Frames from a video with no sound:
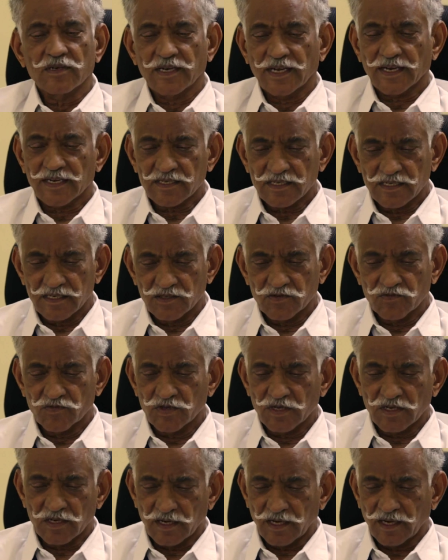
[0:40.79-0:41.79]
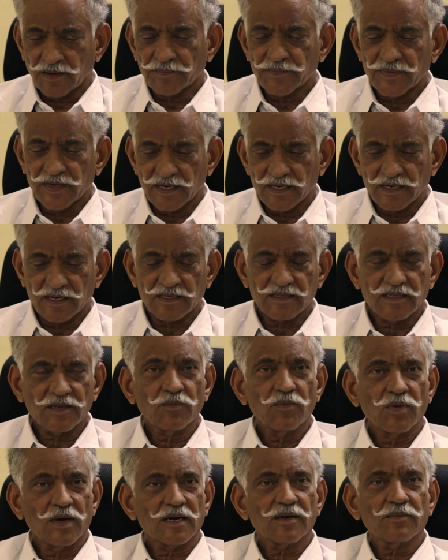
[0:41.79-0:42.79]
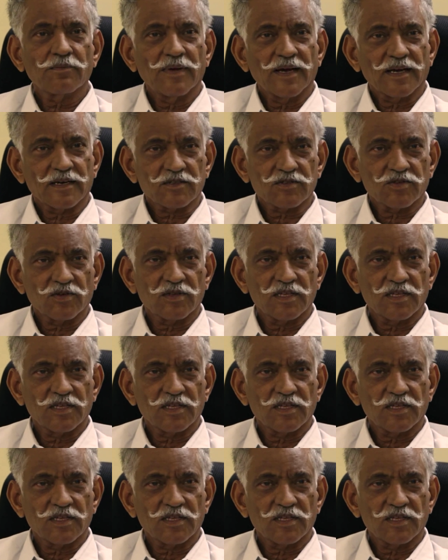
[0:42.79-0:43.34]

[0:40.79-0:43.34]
Next is we are updating the blood bank so